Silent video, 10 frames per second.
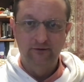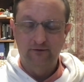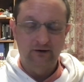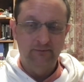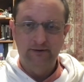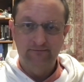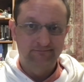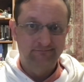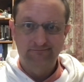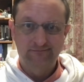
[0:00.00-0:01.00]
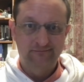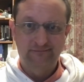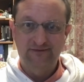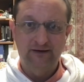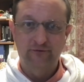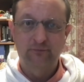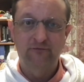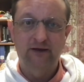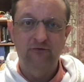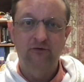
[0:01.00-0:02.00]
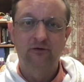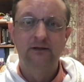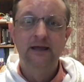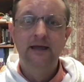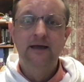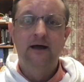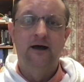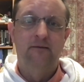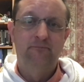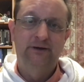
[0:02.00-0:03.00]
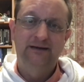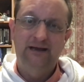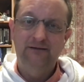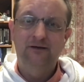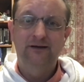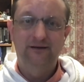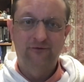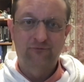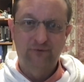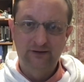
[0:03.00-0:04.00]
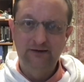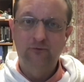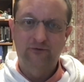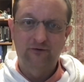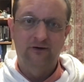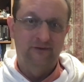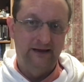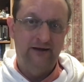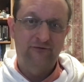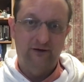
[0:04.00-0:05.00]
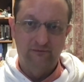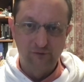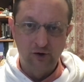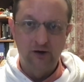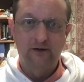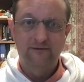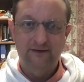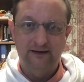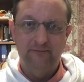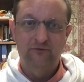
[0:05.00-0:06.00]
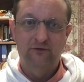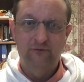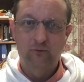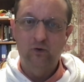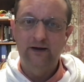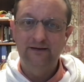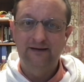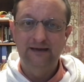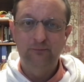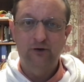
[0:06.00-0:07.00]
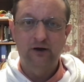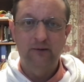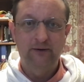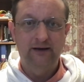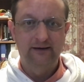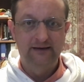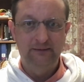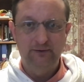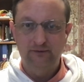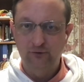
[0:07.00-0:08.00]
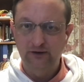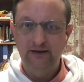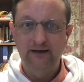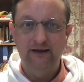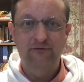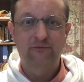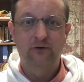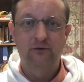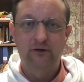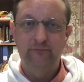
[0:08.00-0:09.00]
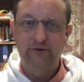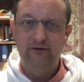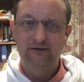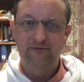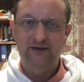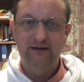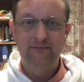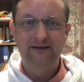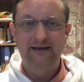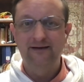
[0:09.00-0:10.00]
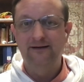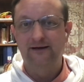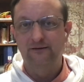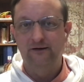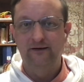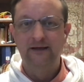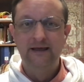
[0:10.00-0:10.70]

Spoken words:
your carpet sales professional. But nylon is really what's going to last a long time. So if you're wanting to keep your carpet and keep it looking nice for a long period of time, get a nylon.